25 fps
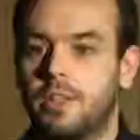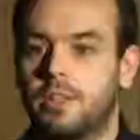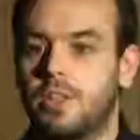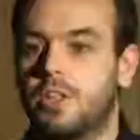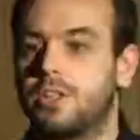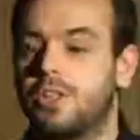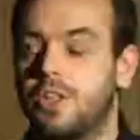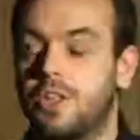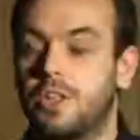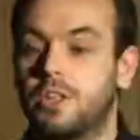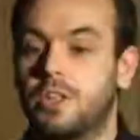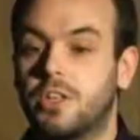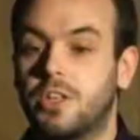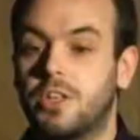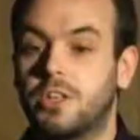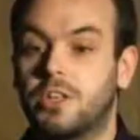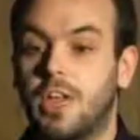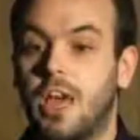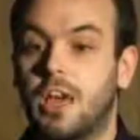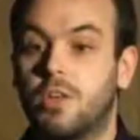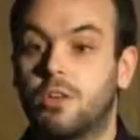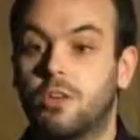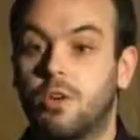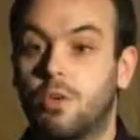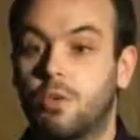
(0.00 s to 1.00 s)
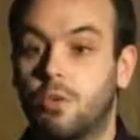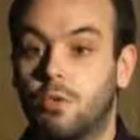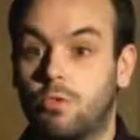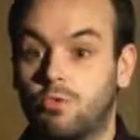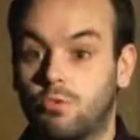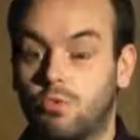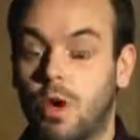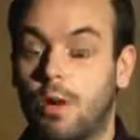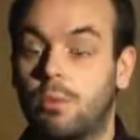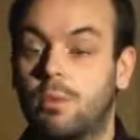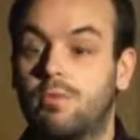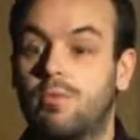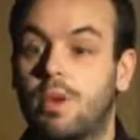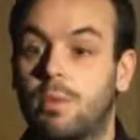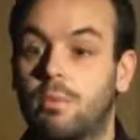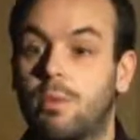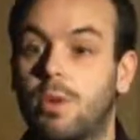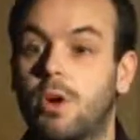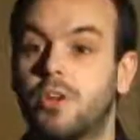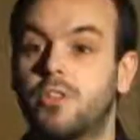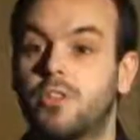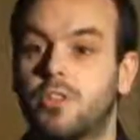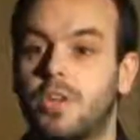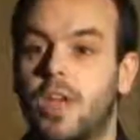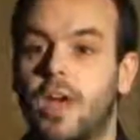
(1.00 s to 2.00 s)
This season he's had Robin van
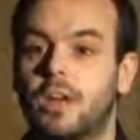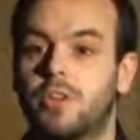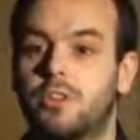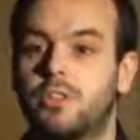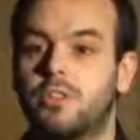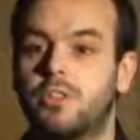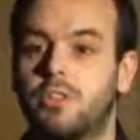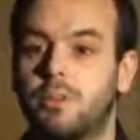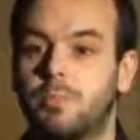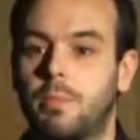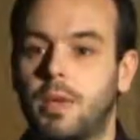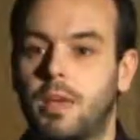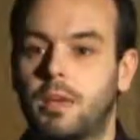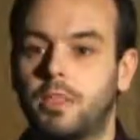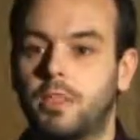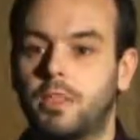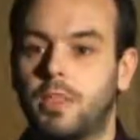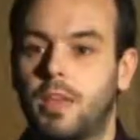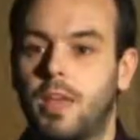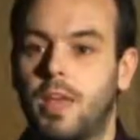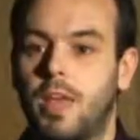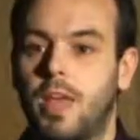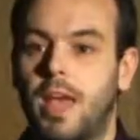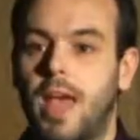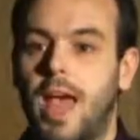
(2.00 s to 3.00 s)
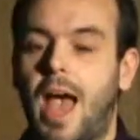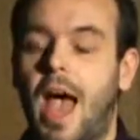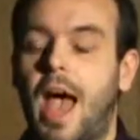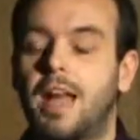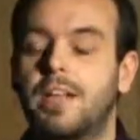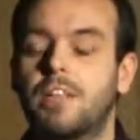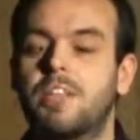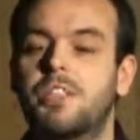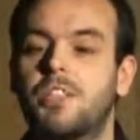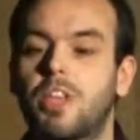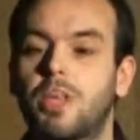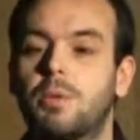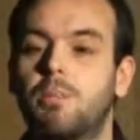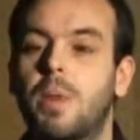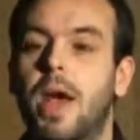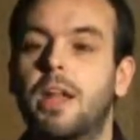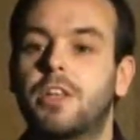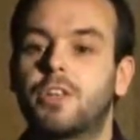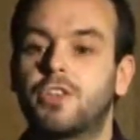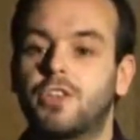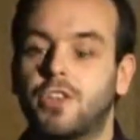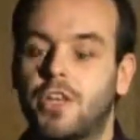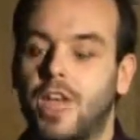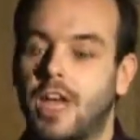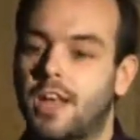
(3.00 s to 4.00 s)
Persie added to the mix. And he still
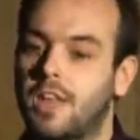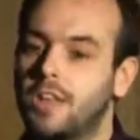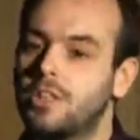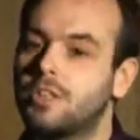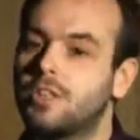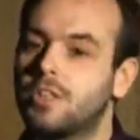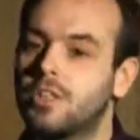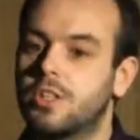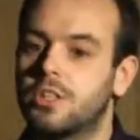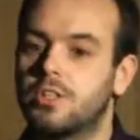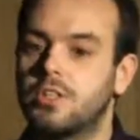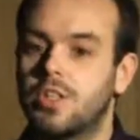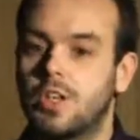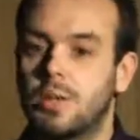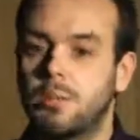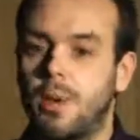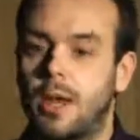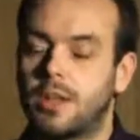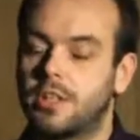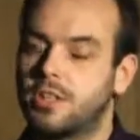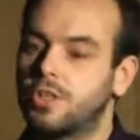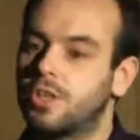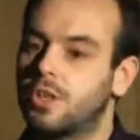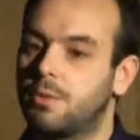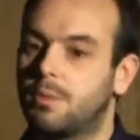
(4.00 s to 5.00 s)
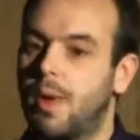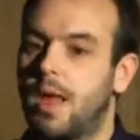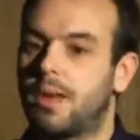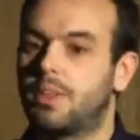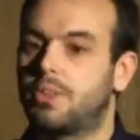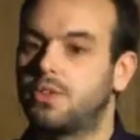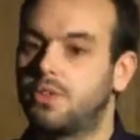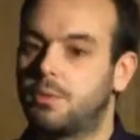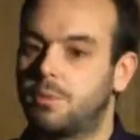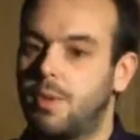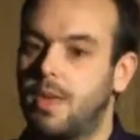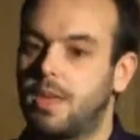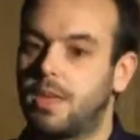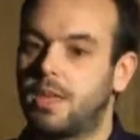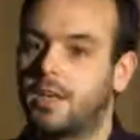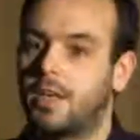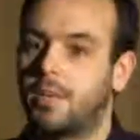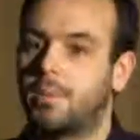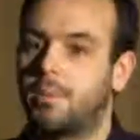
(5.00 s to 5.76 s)
managed to get into the team and he still managed to make an